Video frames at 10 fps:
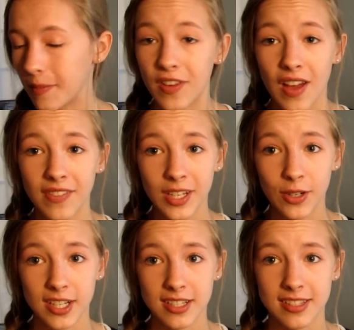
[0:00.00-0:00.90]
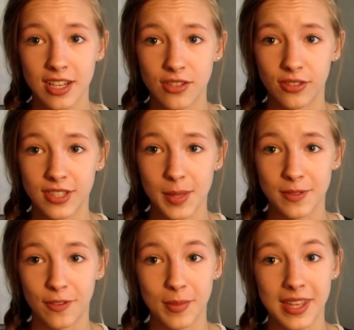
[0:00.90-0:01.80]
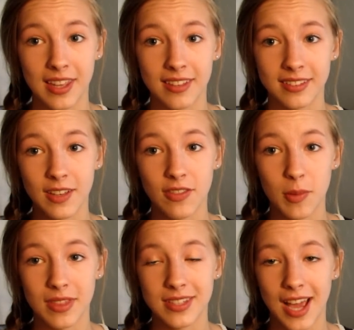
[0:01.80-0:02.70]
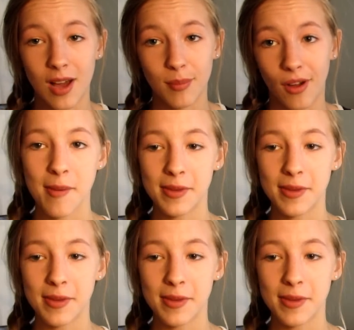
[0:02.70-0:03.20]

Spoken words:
If you have any organizational tips for me, leave them in the down box.